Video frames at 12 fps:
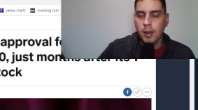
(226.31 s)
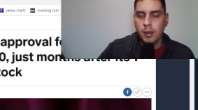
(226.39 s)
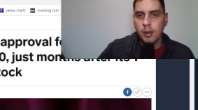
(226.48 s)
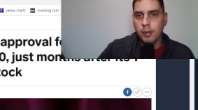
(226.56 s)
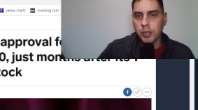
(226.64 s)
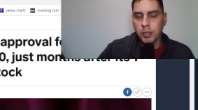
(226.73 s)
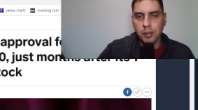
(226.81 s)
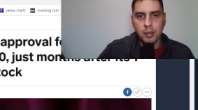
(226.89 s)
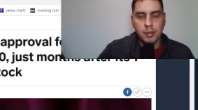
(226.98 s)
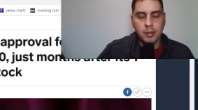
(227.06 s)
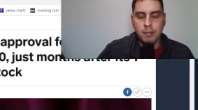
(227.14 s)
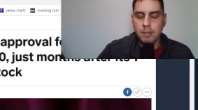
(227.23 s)
There's
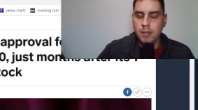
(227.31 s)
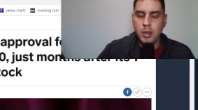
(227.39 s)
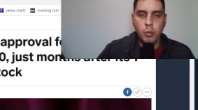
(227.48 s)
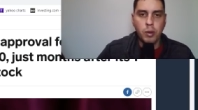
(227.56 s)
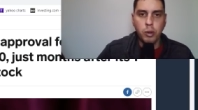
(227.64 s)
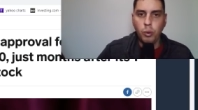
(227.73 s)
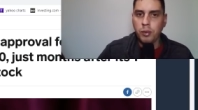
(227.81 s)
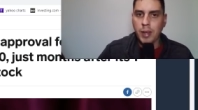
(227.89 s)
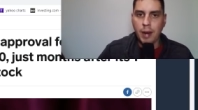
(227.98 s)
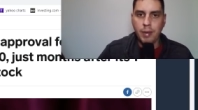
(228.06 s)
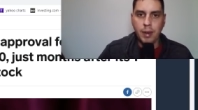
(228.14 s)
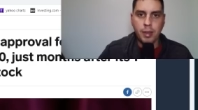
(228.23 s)
just, you would lose
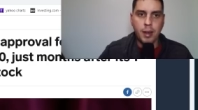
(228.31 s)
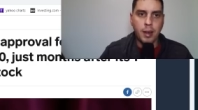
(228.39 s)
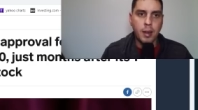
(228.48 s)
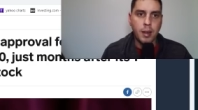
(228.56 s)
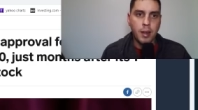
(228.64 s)
everything.